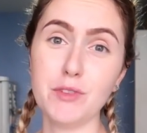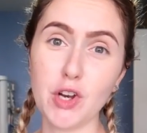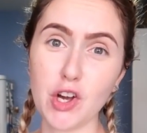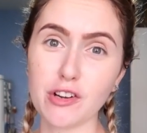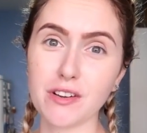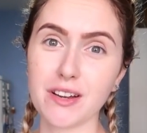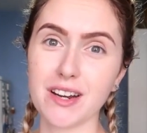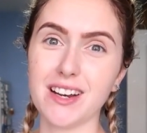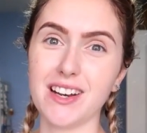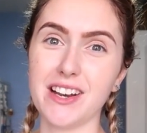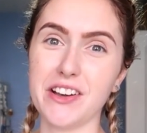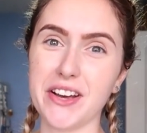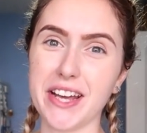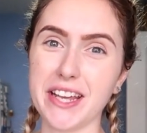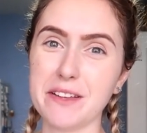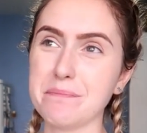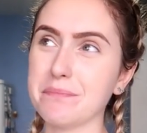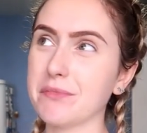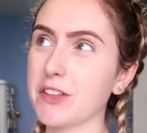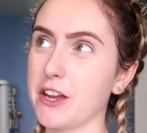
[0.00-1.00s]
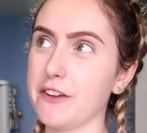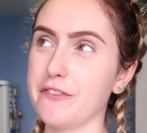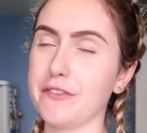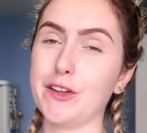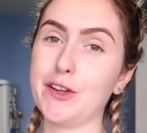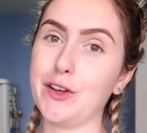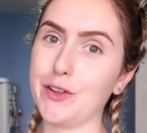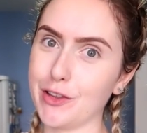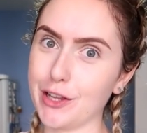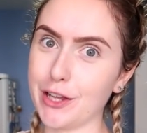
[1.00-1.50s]
Not gonna lie, I
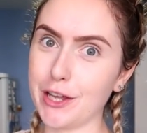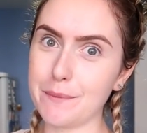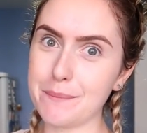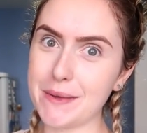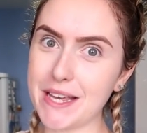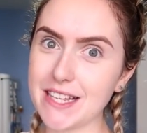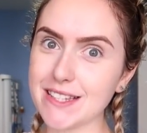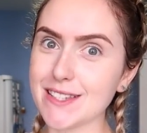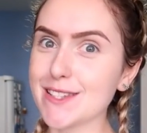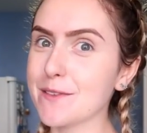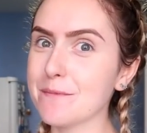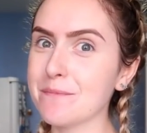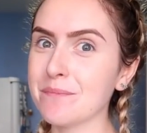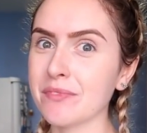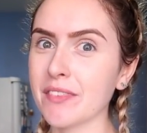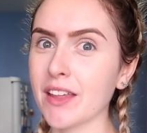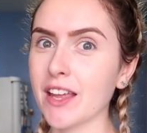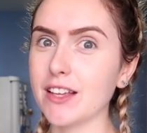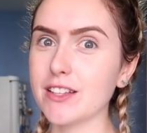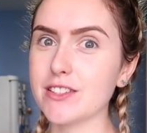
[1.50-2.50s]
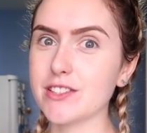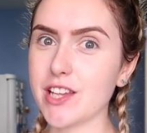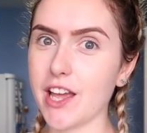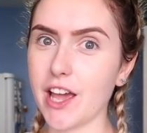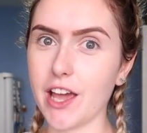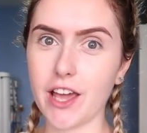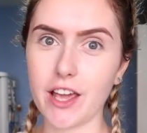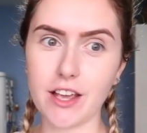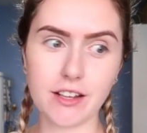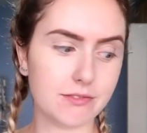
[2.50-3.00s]
forgot hummus. So
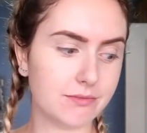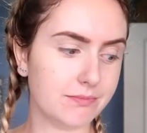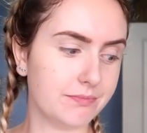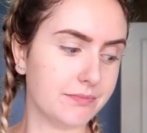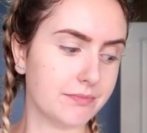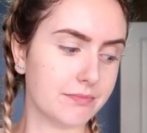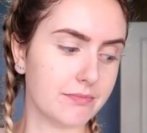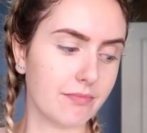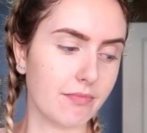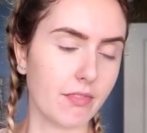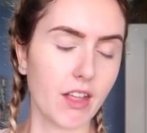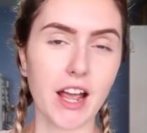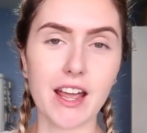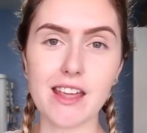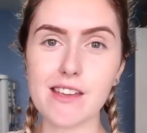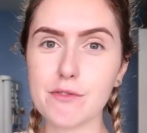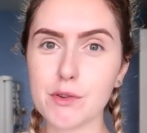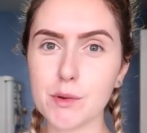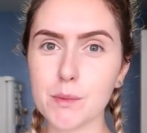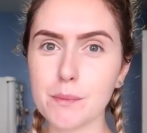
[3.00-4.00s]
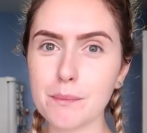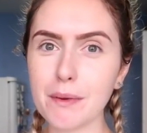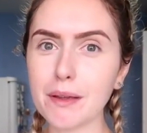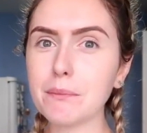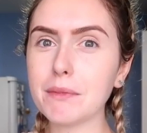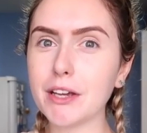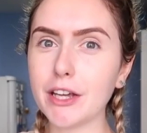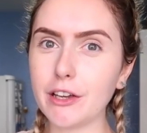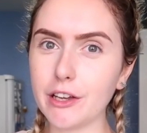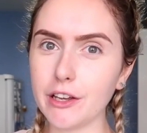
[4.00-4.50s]
I either will make
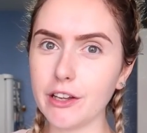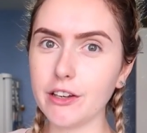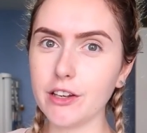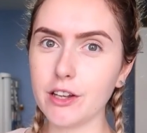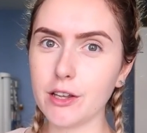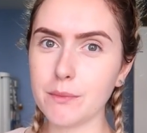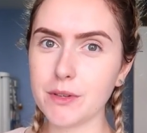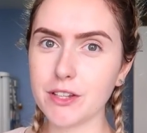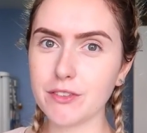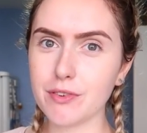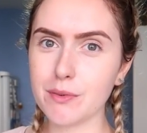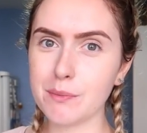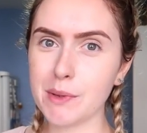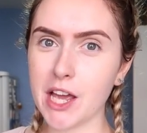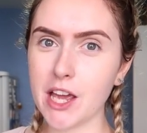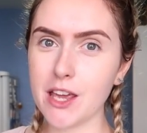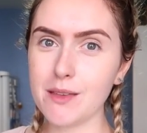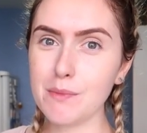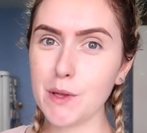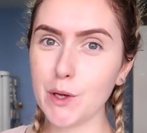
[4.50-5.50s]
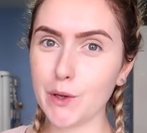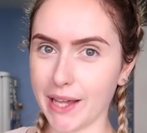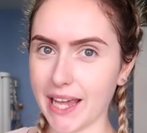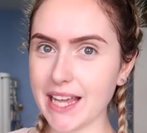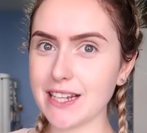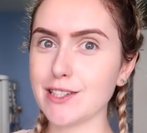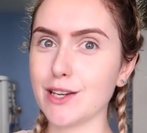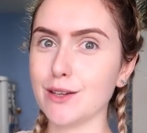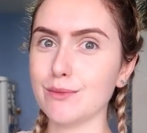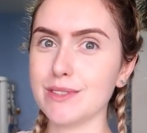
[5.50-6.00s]
my own hummus from home or
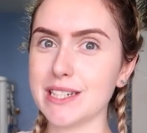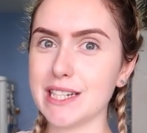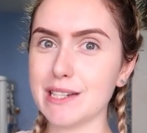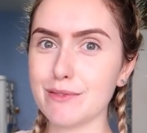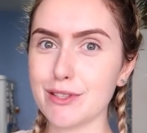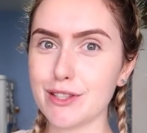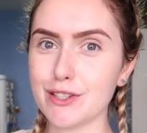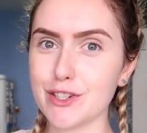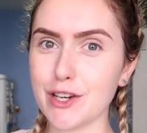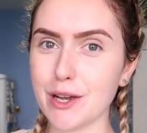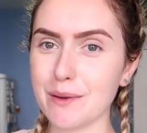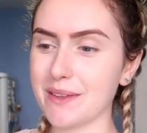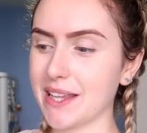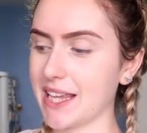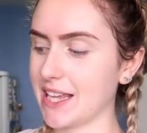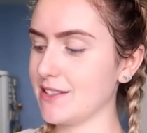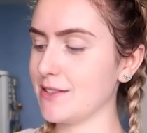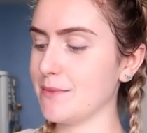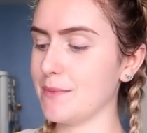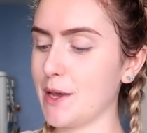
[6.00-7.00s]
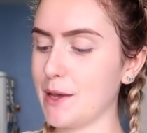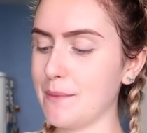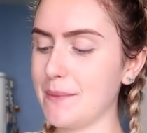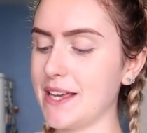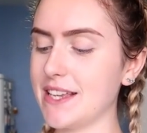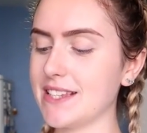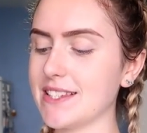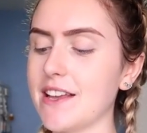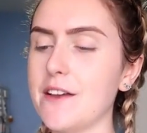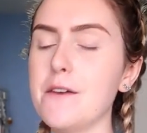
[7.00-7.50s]
get Tom to nip to the shop and get some
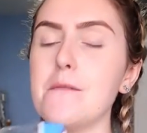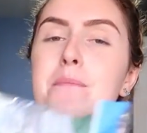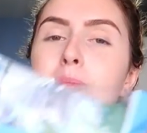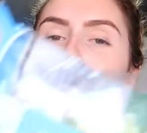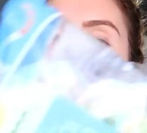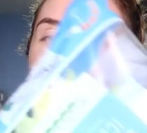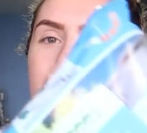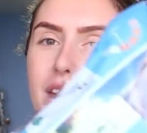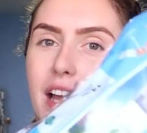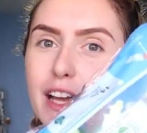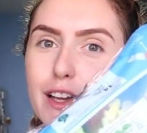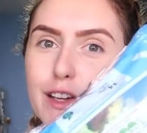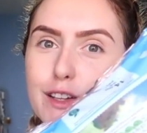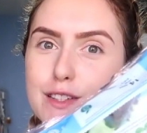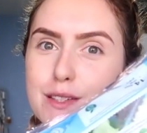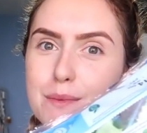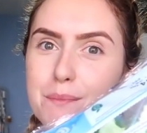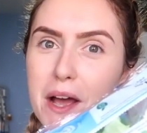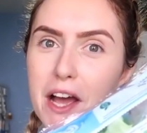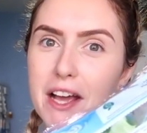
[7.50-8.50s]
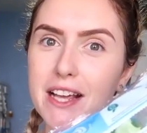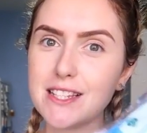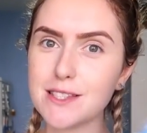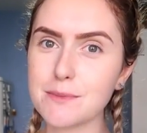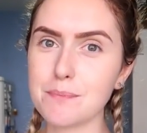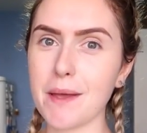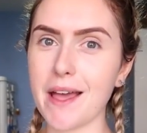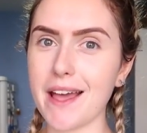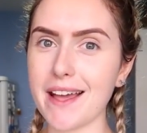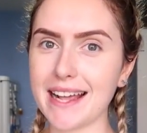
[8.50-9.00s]
hummus. I got some
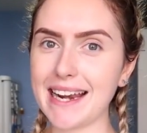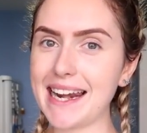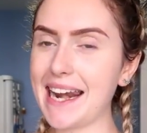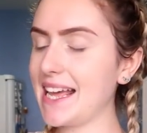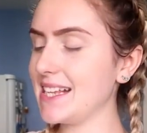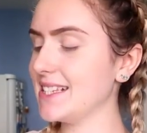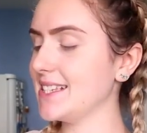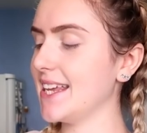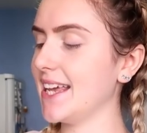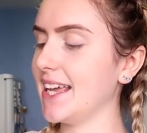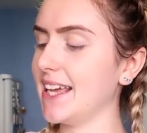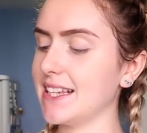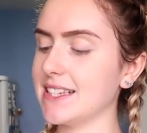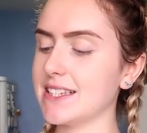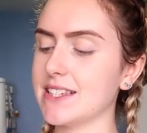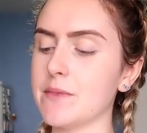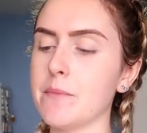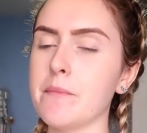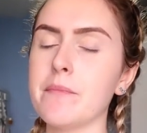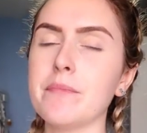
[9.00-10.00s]
iceberg lettuce.